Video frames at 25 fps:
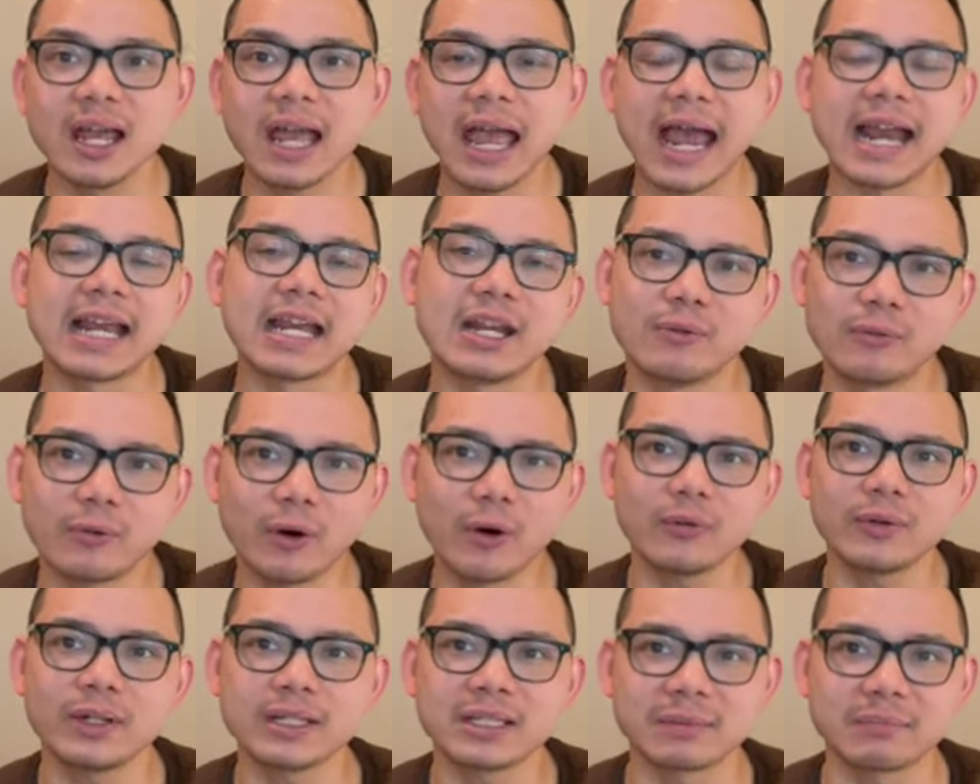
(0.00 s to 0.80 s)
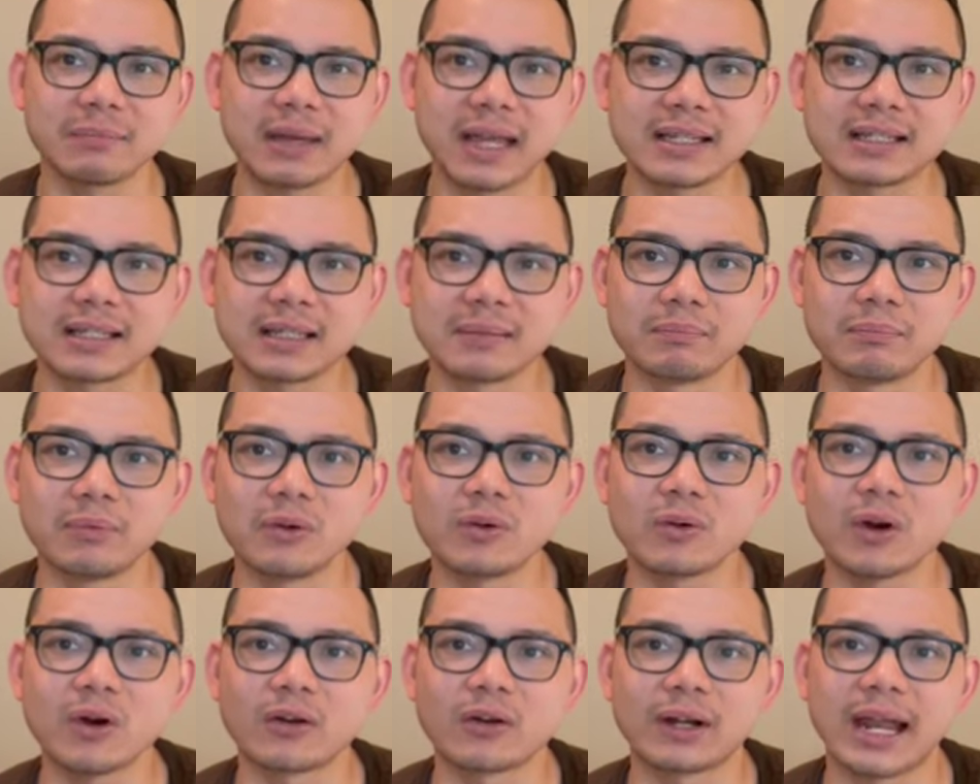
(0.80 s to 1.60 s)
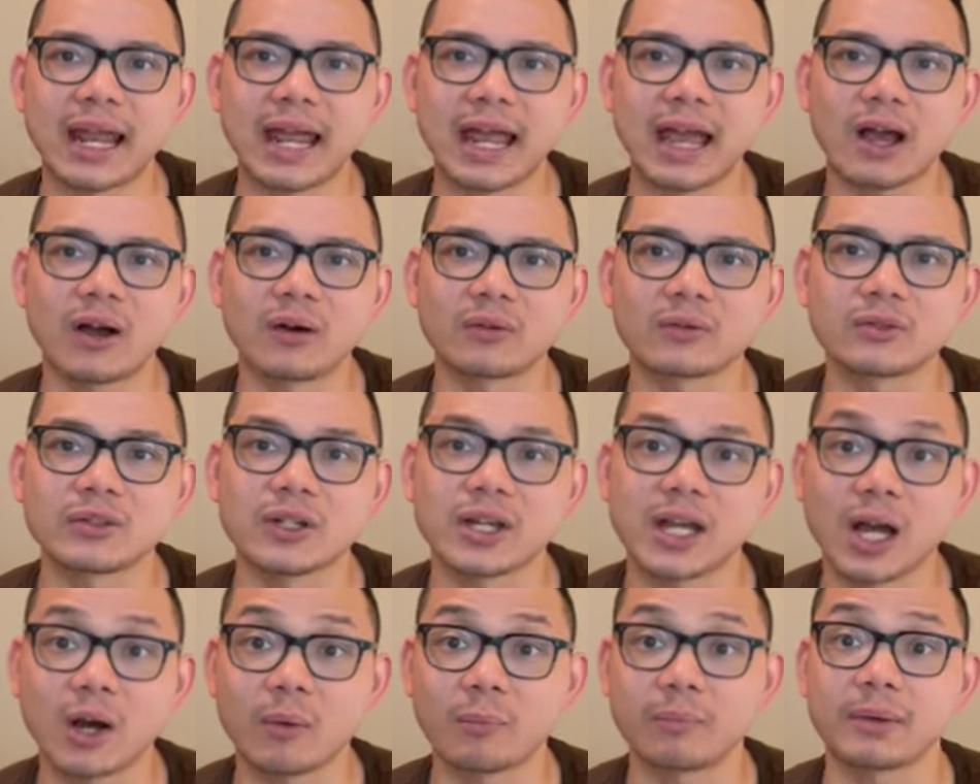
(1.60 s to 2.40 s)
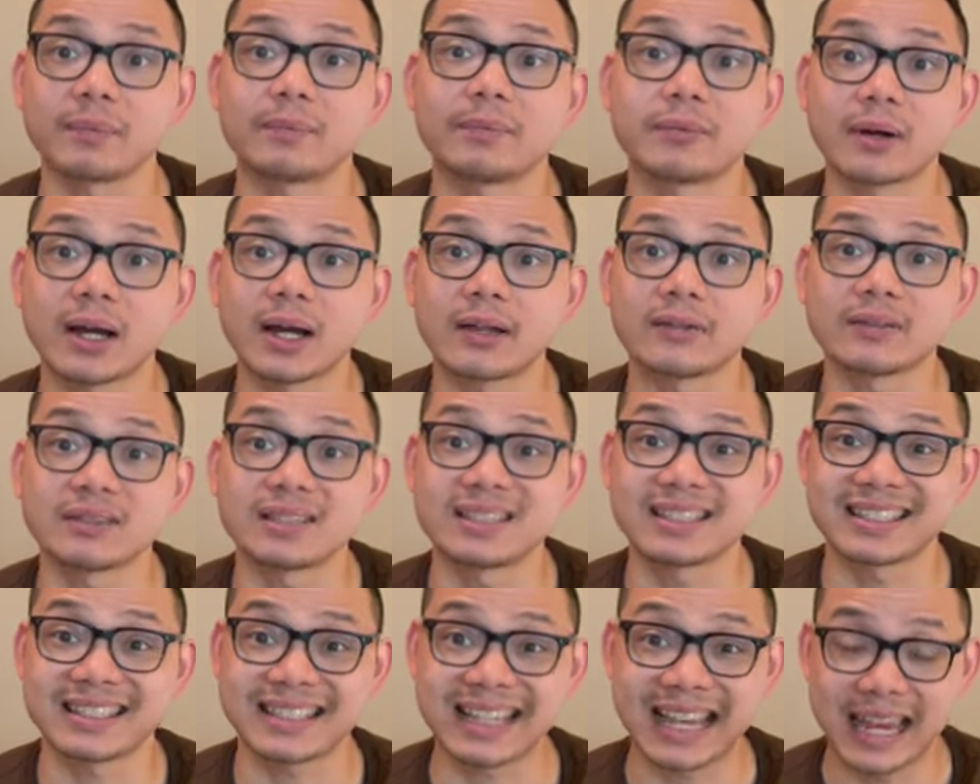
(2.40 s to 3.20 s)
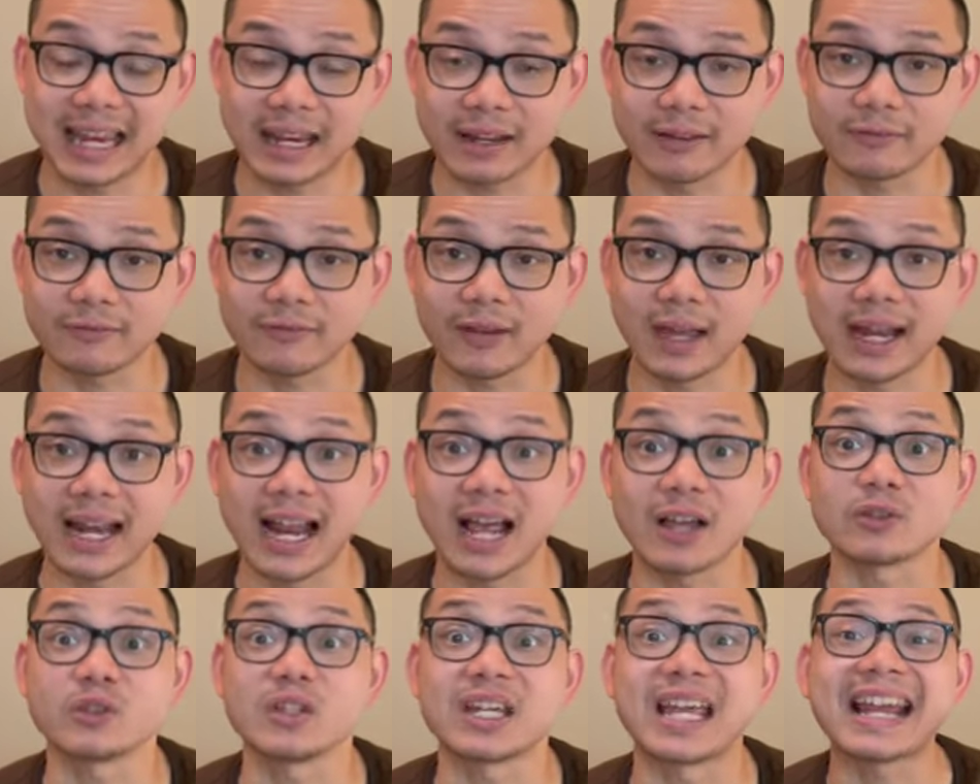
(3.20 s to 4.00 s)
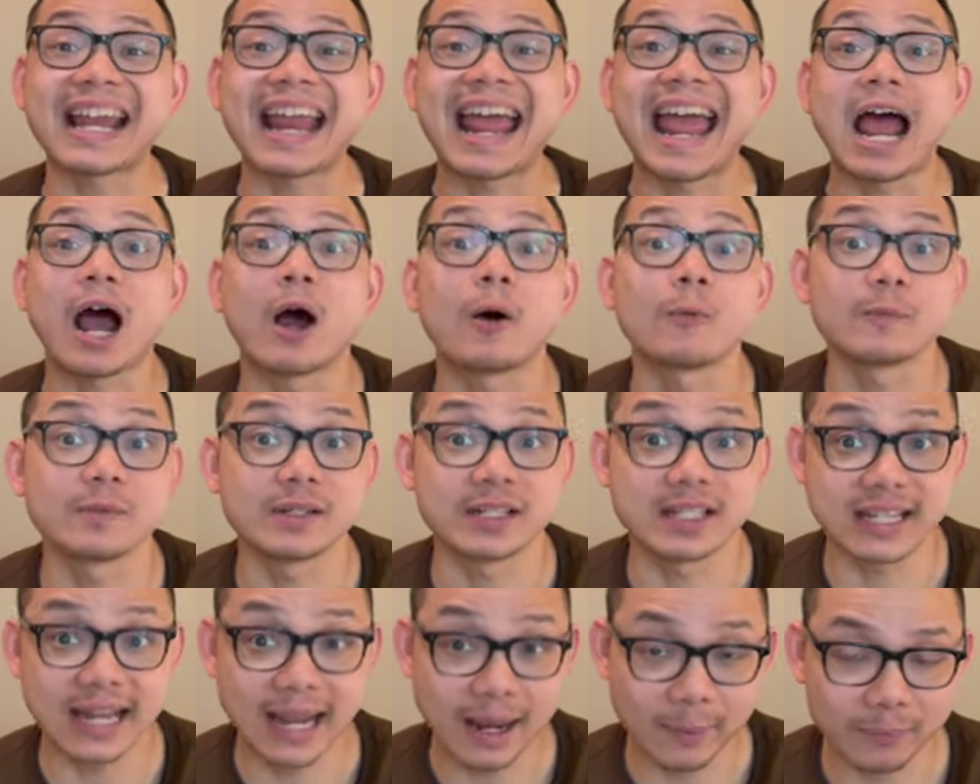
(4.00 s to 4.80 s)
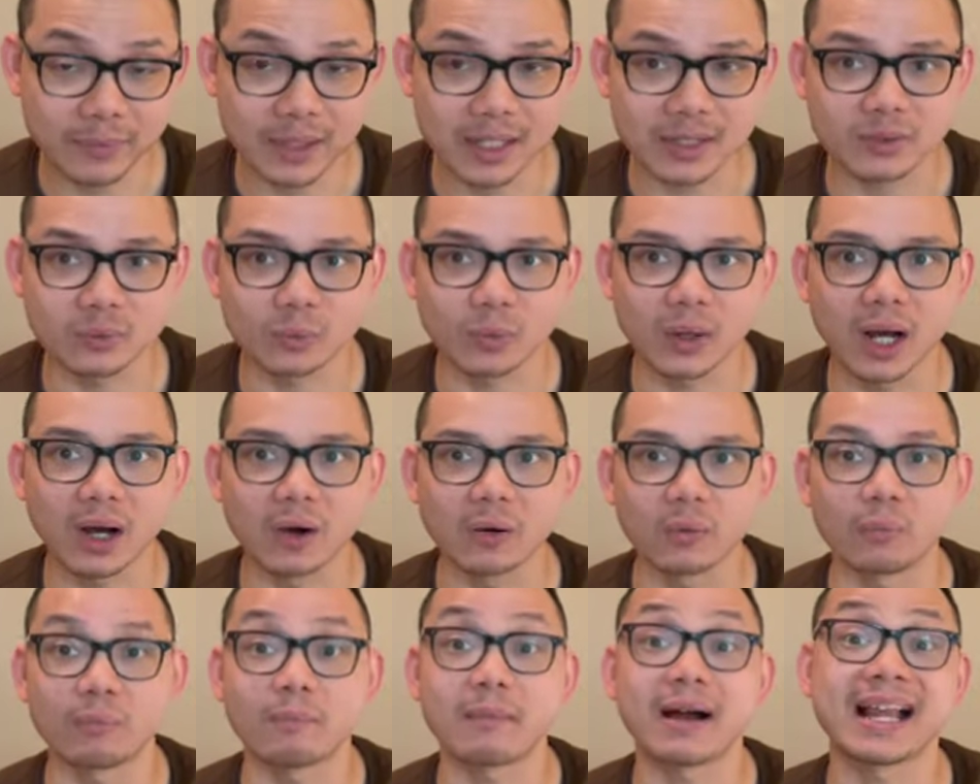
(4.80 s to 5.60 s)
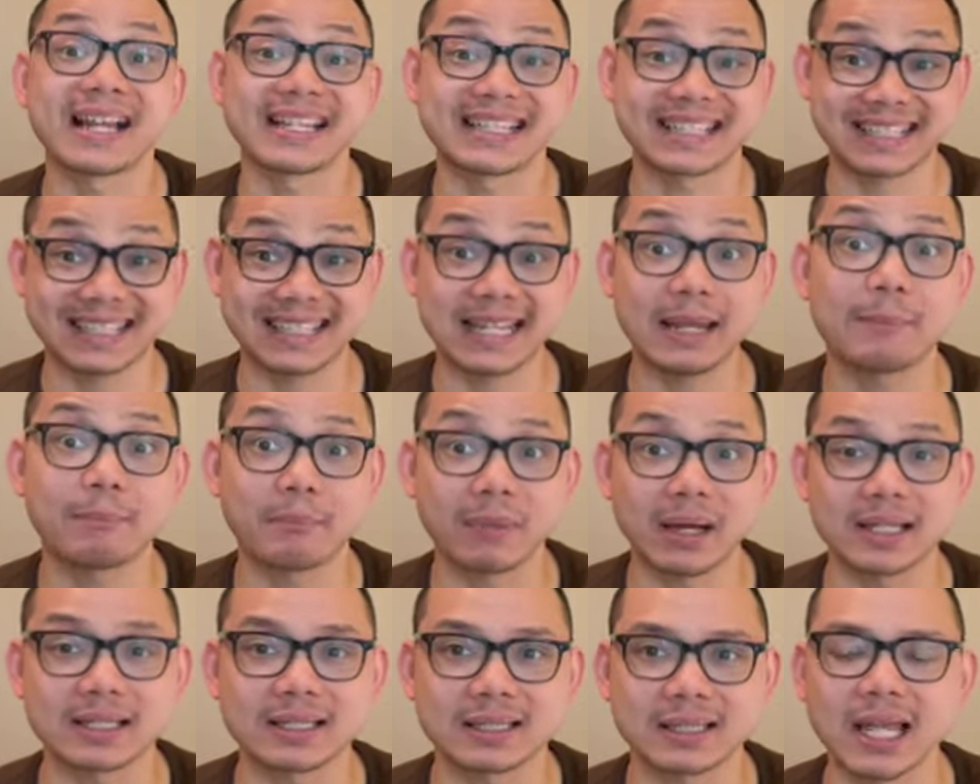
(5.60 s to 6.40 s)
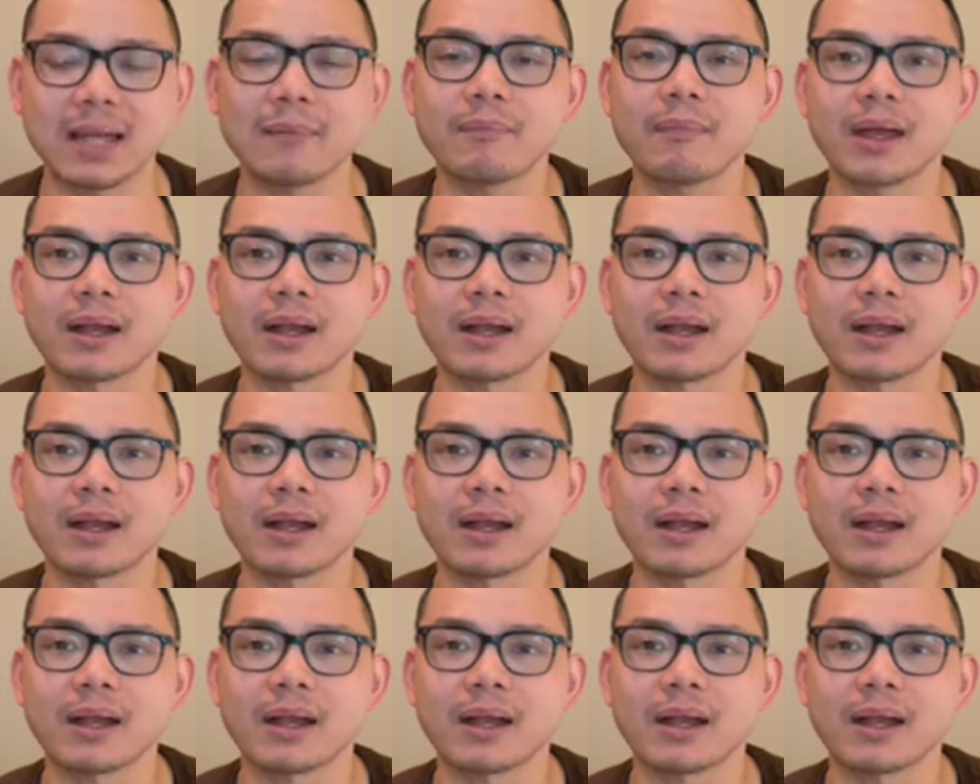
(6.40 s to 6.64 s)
And he wrote this amazing book on how to help people how to save and how to get out of debt as well, but step by step.